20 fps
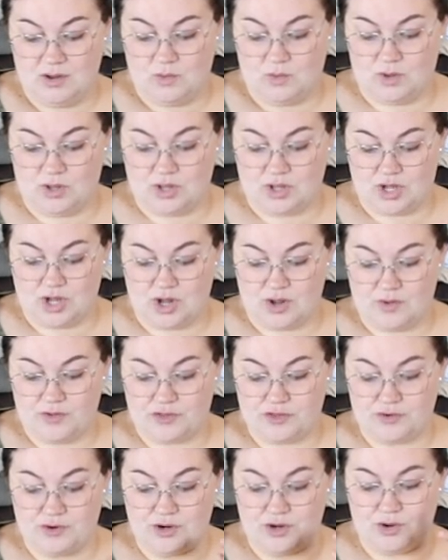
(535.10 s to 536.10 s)
will go
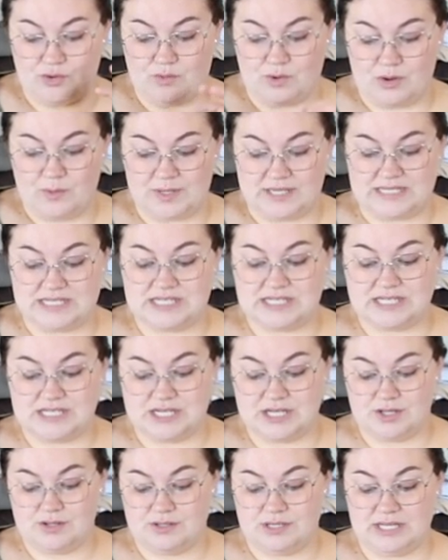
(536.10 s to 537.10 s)
through what we
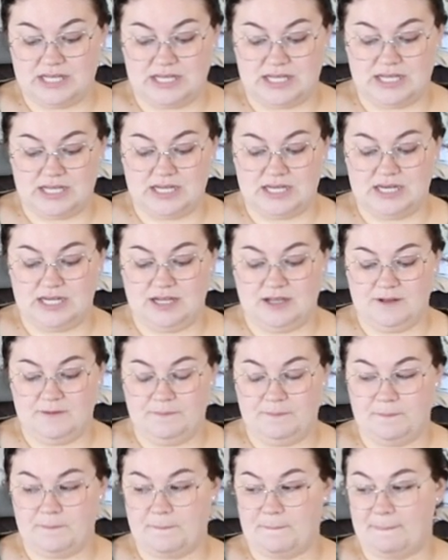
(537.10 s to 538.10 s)
still need
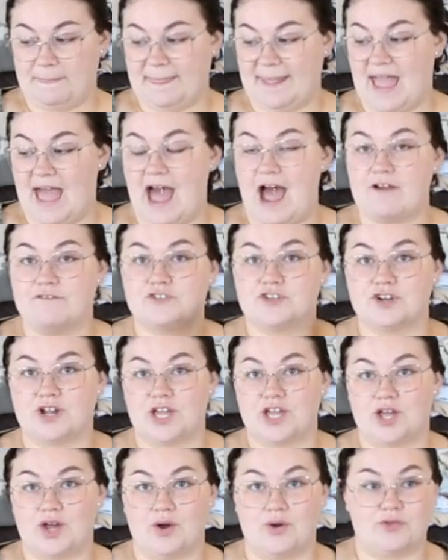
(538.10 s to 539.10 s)
after
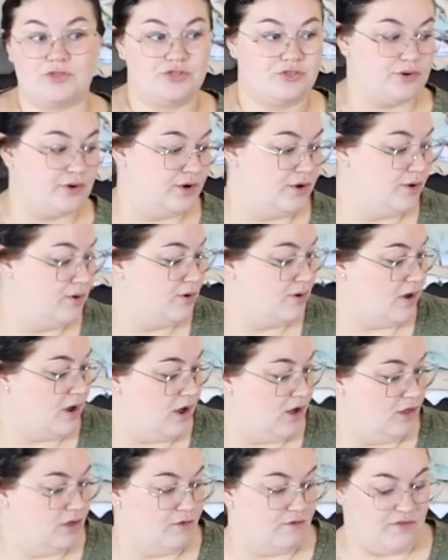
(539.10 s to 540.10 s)
I go through
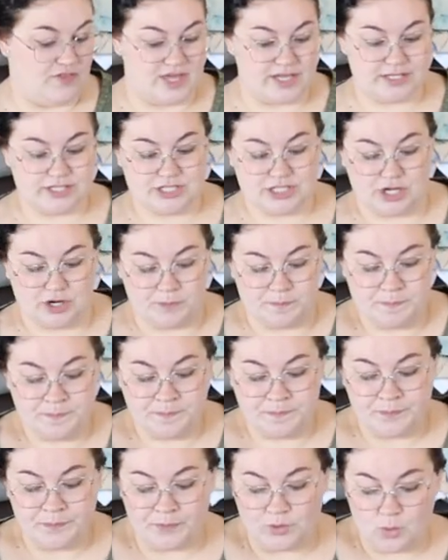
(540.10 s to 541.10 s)
all of this. So
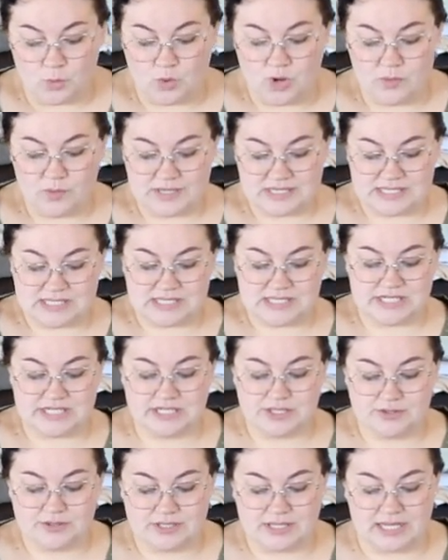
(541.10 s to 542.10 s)
what we
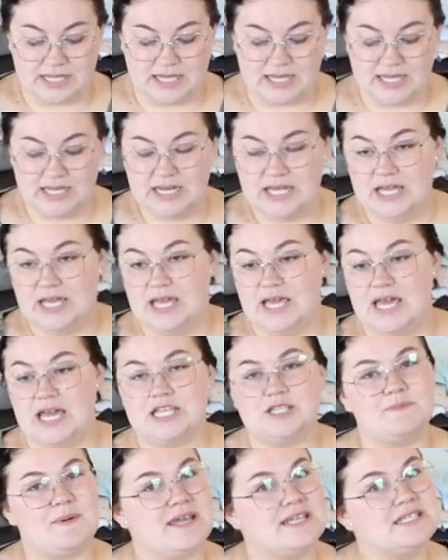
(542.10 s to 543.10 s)
still need
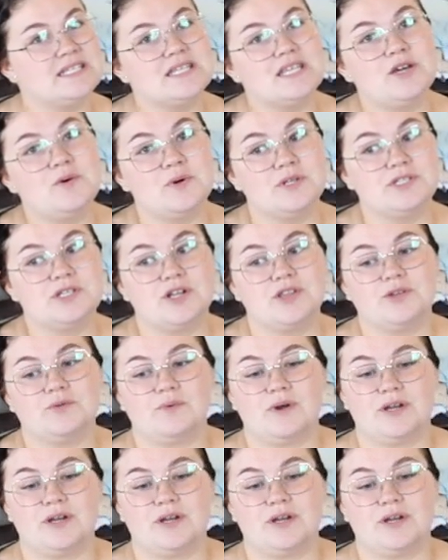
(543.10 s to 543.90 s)
is basically what's on the